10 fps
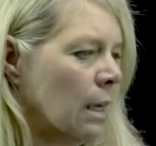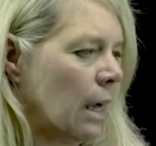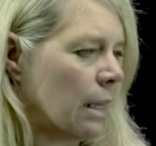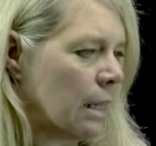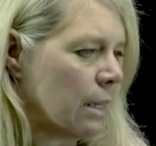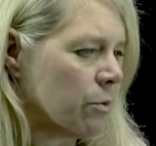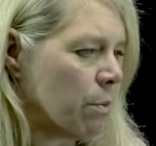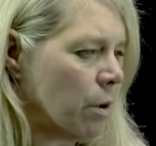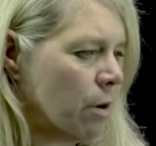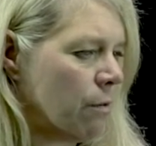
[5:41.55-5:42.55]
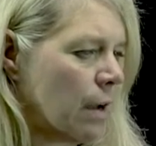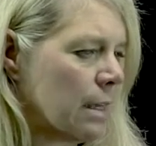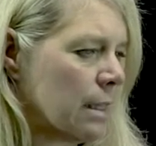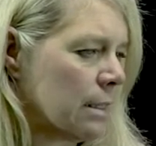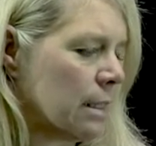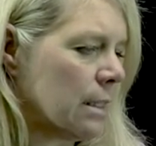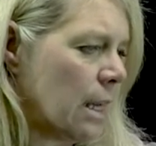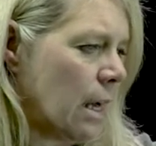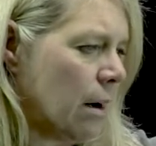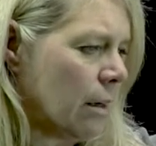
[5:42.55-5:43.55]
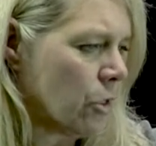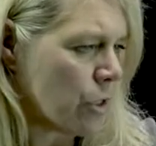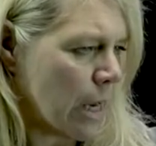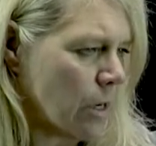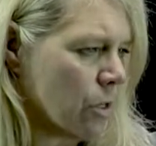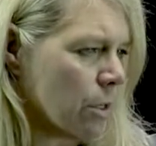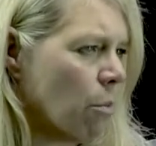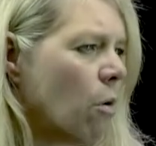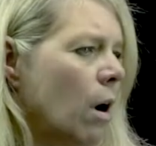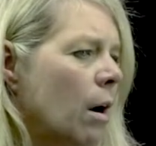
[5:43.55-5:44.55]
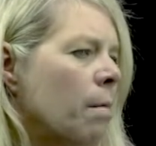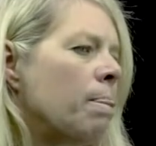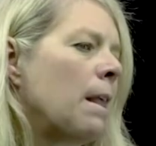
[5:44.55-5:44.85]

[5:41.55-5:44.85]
And then as we move a distance here, it's changed some more.